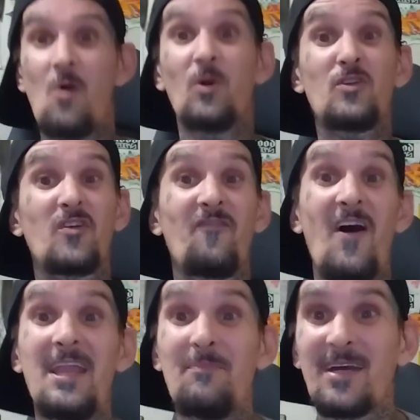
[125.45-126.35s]
Which is
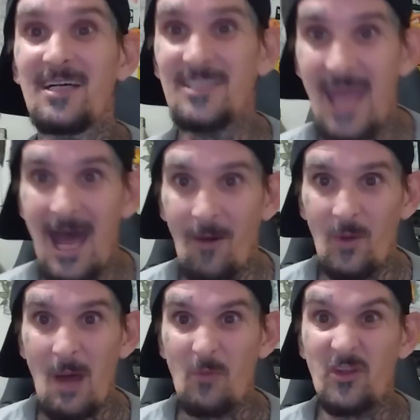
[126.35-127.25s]
funny because, yeah,
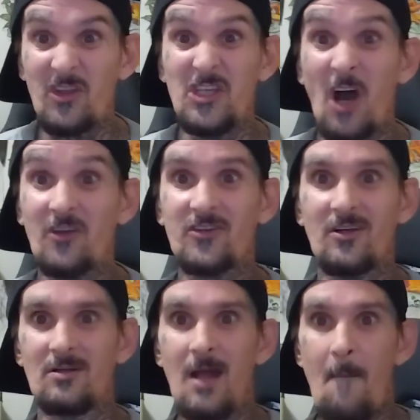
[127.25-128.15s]
when I was a
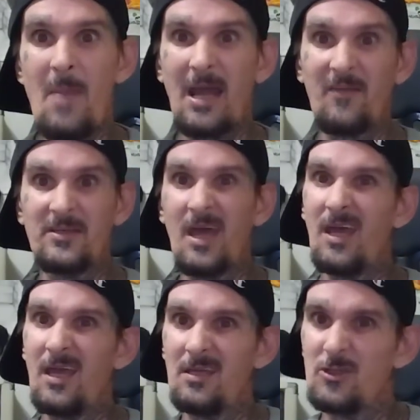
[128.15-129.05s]
youngster, back in the
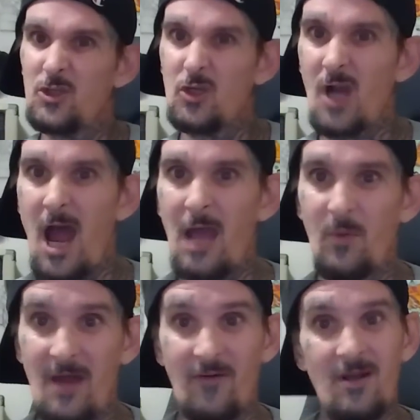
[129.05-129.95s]
day, junior high,
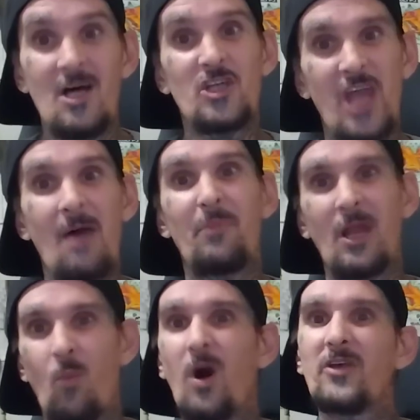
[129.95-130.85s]
whatever,
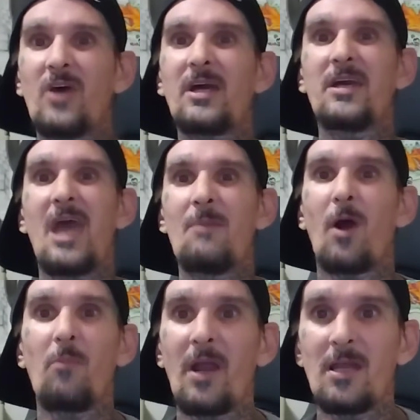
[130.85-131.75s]
Champion was like a
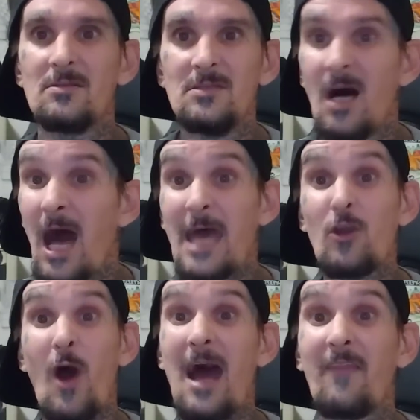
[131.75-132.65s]
Kmart brand. I
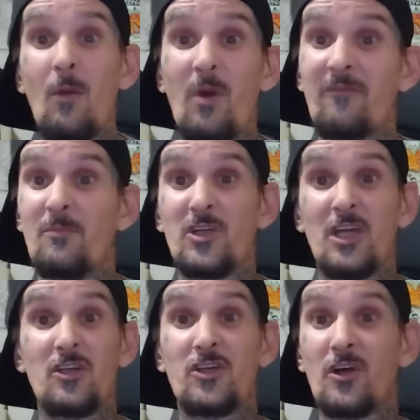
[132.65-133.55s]
don't know how they went from
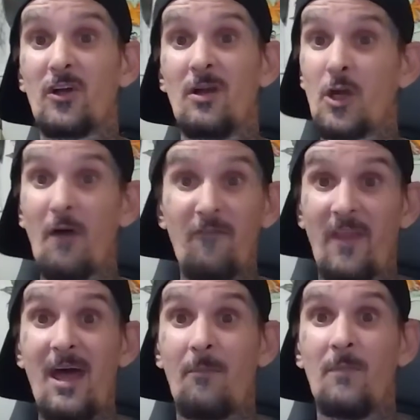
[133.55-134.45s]
shit to sugar. Good for
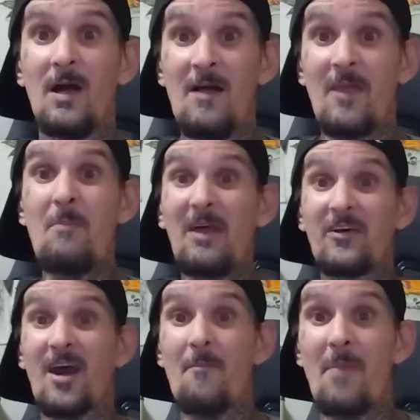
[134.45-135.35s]
them. They made
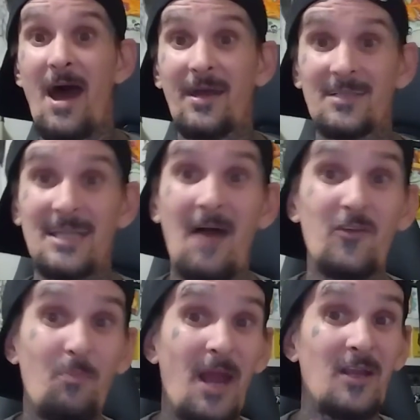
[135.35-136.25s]
the comeback because now
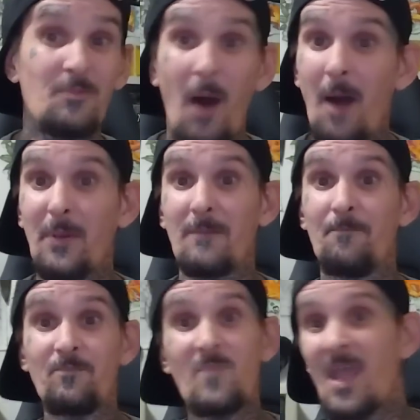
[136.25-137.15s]
this brand is
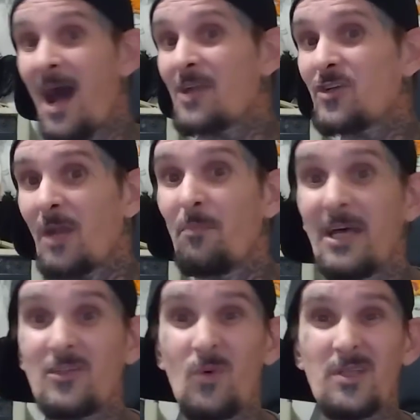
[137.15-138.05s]
popping. I try to
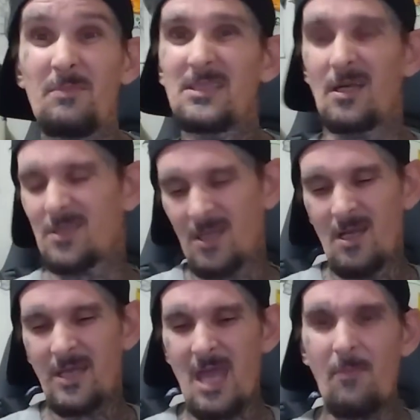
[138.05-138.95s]
bless him with them. He's like,
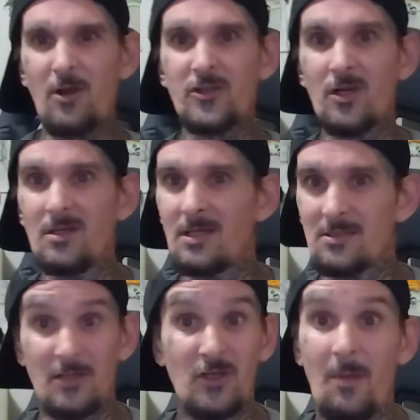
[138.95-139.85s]
Kmart shirt.
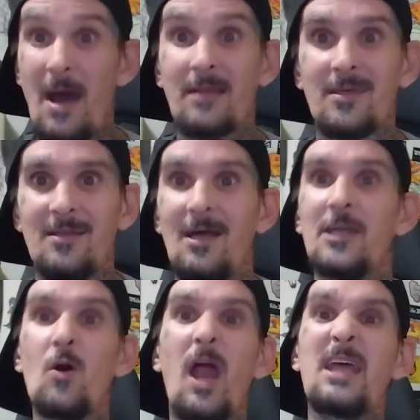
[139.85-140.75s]
So I took it back then.
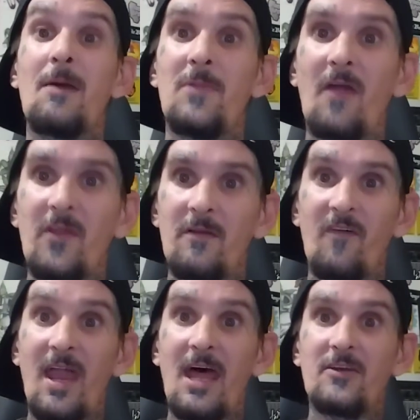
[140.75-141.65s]
You know what? I didn't give him nothing
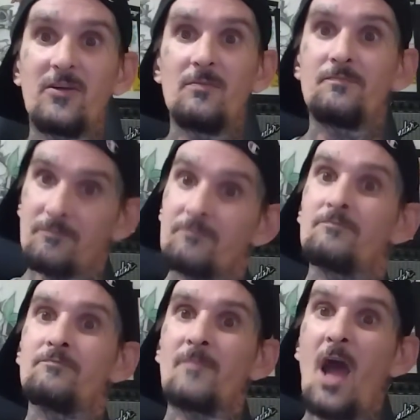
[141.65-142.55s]
for that attitude.
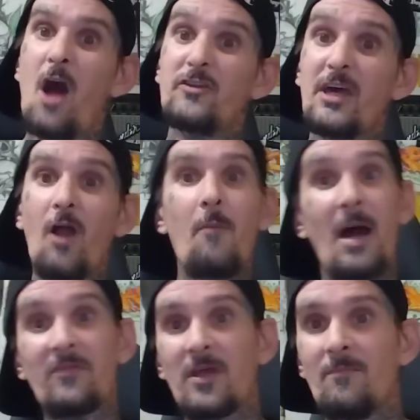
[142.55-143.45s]
I'll take it all
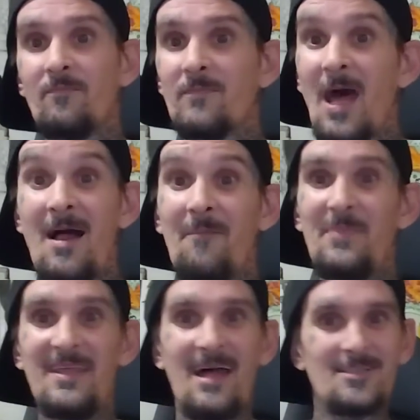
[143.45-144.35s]
back then.
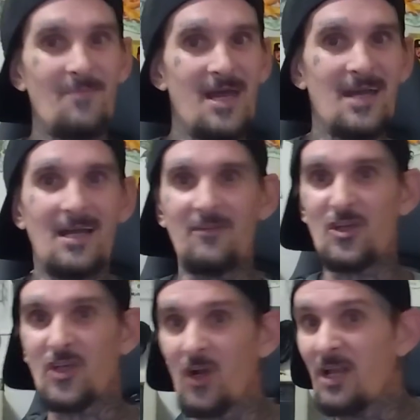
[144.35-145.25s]
Big as a man. I got
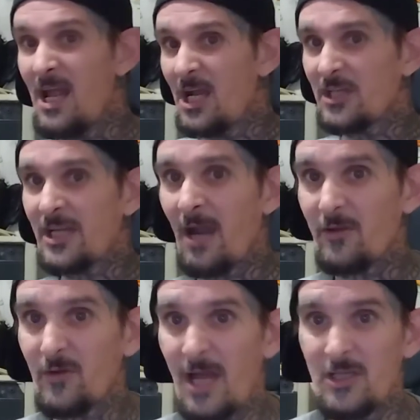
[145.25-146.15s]
the shirt. Shout out
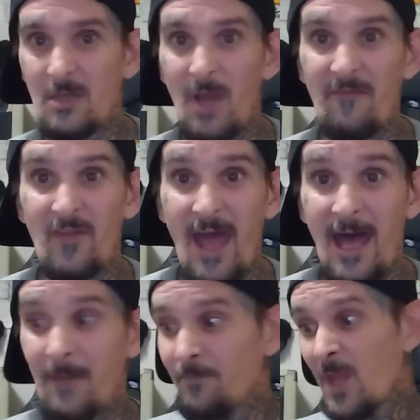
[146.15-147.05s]
to Green Eye Gemini for the
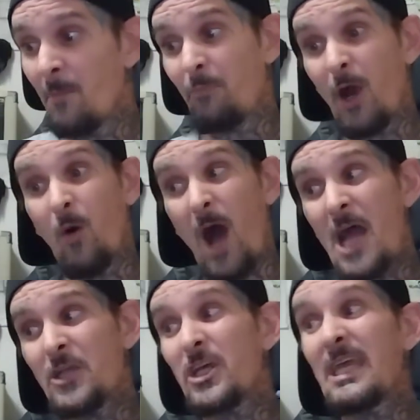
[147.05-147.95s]
hat. Bro,
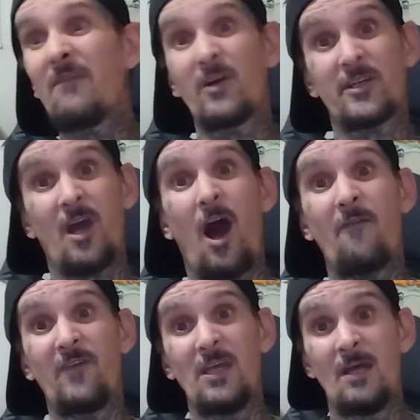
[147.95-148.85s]
I should give the
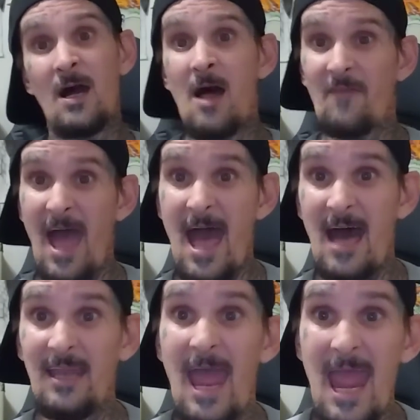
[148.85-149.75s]
coffee, the
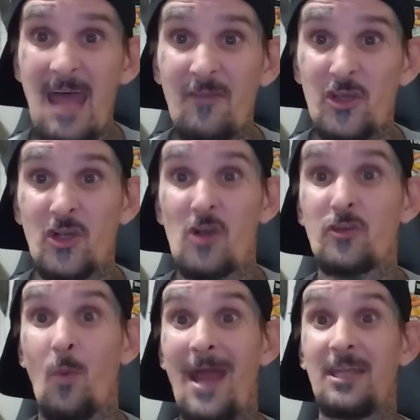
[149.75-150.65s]
hat, and the
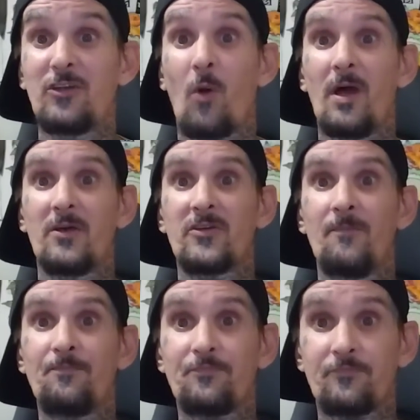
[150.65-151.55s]
shirt to Randy Torres.